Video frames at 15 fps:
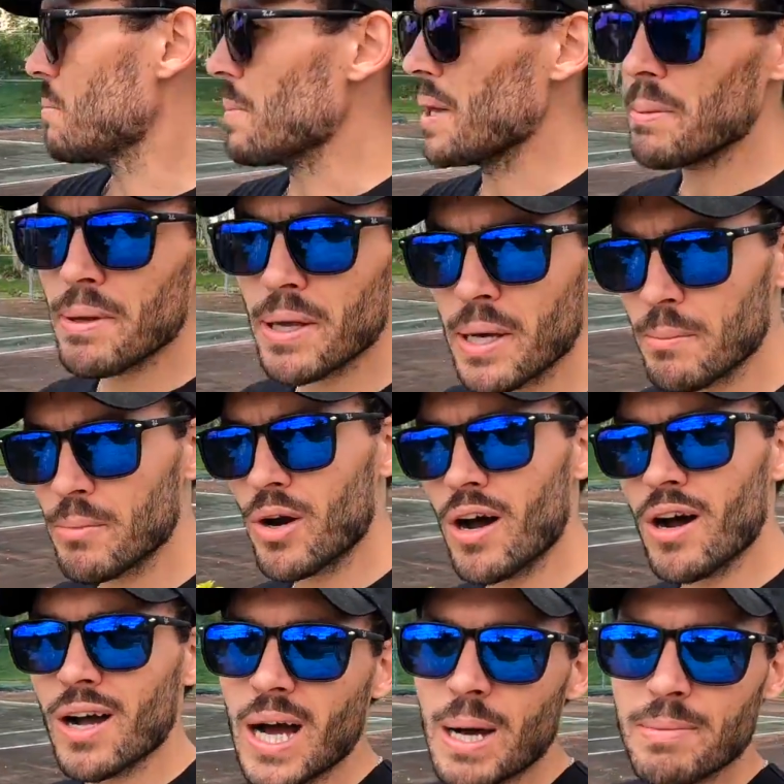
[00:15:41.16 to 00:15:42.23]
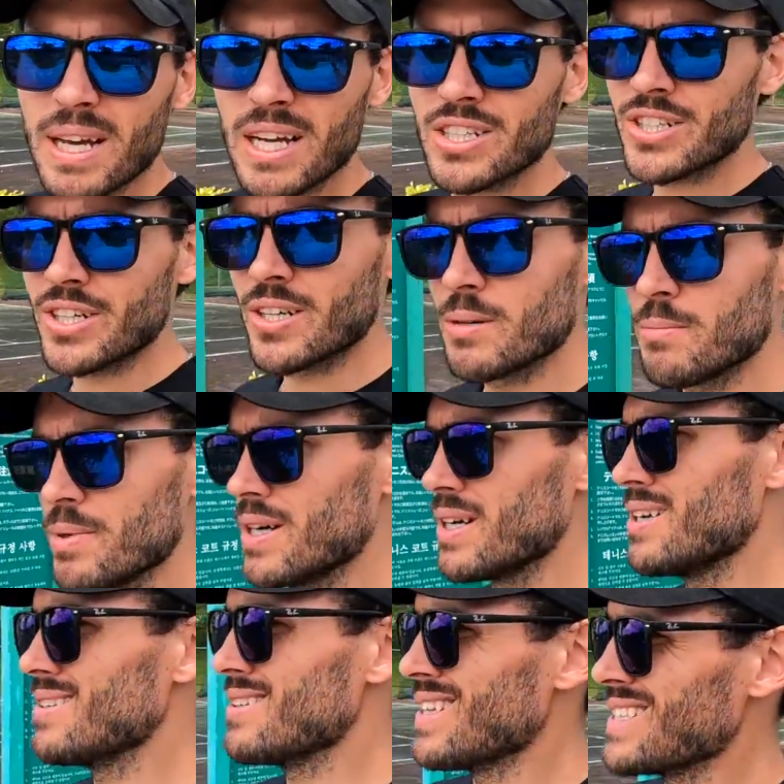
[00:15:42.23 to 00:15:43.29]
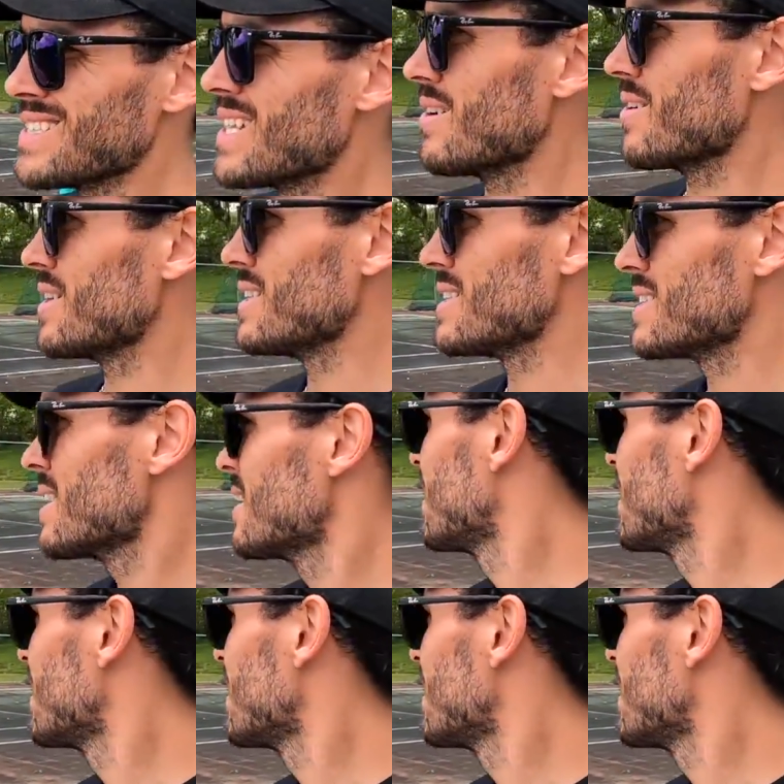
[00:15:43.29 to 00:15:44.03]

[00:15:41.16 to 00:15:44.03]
Maybe I'm wrong, I'm not sure, but that's how it is.